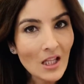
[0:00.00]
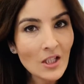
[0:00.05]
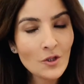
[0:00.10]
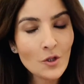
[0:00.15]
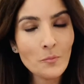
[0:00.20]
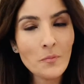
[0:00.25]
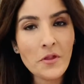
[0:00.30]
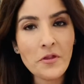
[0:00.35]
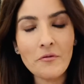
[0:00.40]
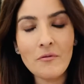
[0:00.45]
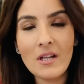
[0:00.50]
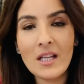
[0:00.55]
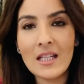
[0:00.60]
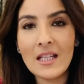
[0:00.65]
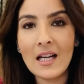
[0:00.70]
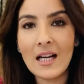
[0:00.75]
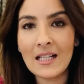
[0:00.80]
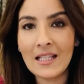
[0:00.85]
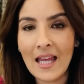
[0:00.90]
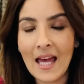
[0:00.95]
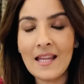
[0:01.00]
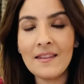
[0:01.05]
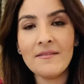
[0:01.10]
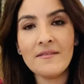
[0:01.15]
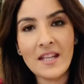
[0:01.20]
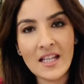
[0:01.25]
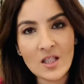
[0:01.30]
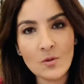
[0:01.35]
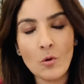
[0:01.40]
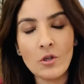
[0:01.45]
Number 3,
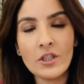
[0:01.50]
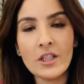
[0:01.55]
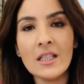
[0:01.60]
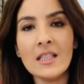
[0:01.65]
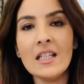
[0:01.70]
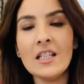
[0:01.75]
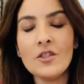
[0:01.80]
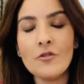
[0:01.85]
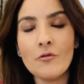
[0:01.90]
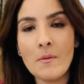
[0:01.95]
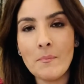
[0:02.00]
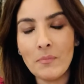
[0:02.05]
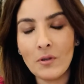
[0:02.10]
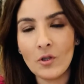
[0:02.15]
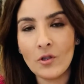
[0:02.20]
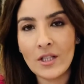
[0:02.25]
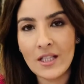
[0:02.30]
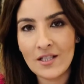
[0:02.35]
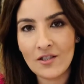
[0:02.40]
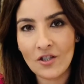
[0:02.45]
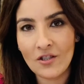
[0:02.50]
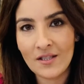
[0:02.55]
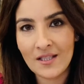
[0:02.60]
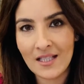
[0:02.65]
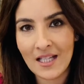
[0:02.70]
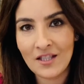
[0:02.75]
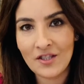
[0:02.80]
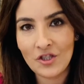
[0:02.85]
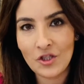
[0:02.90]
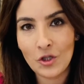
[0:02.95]
again, this one you need your employees'
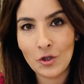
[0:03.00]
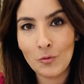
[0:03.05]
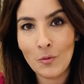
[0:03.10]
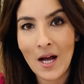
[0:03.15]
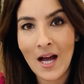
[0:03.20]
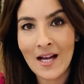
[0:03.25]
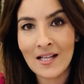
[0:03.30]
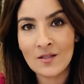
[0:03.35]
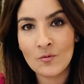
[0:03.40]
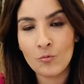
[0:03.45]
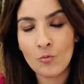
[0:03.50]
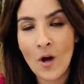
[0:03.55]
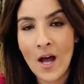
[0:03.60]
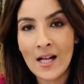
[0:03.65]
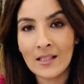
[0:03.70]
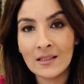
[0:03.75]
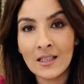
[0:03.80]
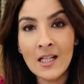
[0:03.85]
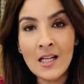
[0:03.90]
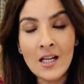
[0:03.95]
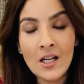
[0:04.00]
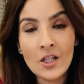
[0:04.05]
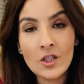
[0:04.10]
consent to as well.